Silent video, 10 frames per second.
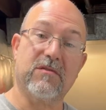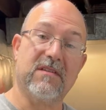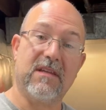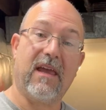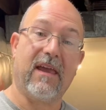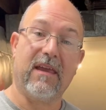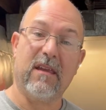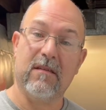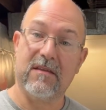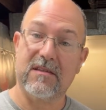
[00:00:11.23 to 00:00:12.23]
today,
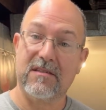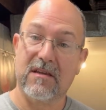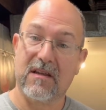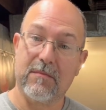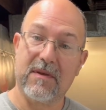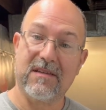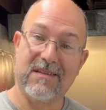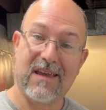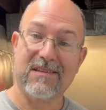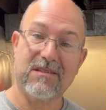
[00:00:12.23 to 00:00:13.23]
this is going to be
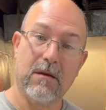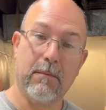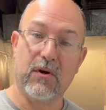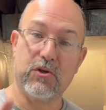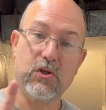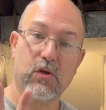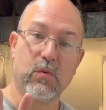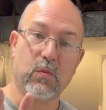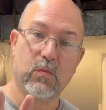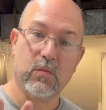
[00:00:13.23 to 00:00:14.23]
test number
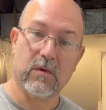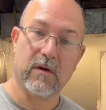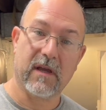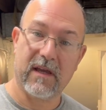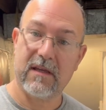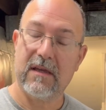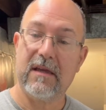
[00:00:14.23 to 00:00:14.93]
2, okay?